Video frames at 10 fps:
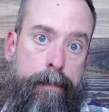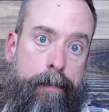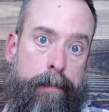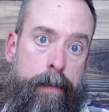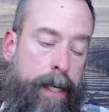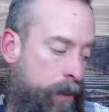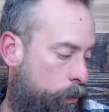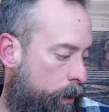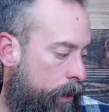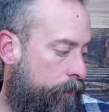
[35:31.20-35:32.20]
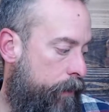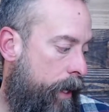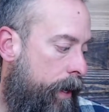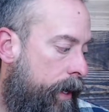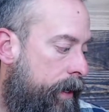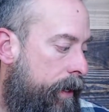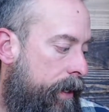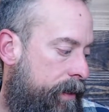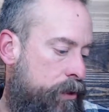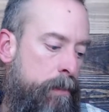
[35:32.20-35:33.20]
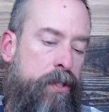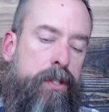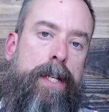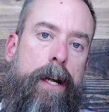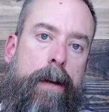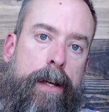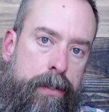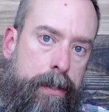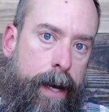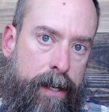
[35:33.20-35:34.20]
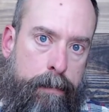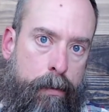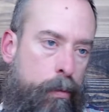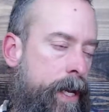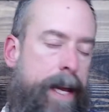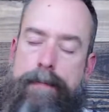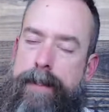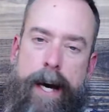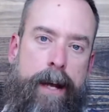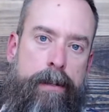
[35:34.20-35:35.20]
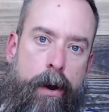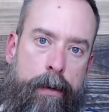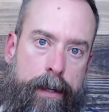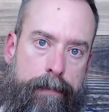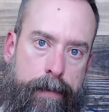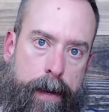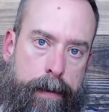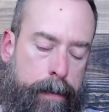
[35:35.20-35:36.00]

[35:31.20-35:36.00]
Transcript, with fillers: in the Word of God, this mysterious gospel. We have not known it, friend.